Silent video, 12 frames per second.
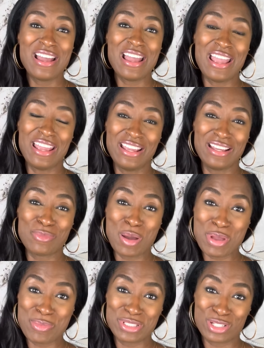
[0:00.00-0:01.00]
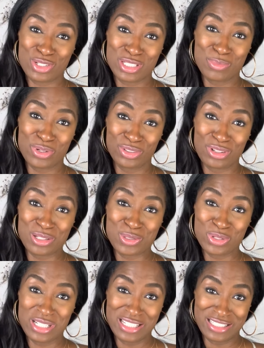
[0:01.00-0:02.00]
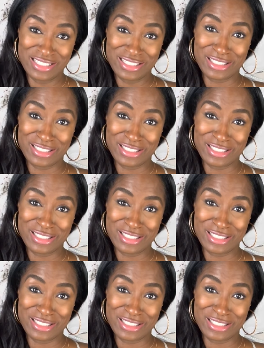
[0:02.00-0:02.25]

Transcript: And my babies are usually born around 20 inches.